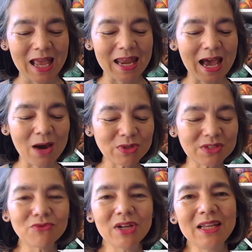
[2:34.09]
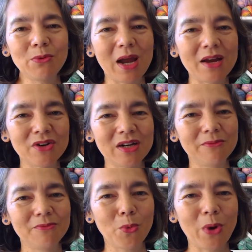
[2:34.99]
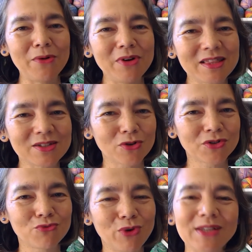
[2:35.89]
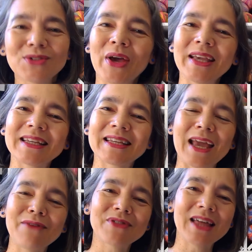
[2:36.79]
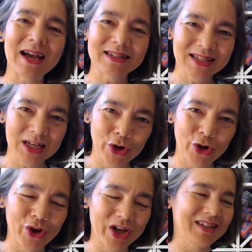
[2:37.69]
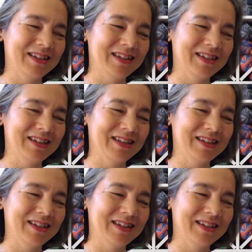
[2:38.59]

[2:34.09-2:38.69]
And I wasn't really wearing the Dotted Race, so I gave that to her.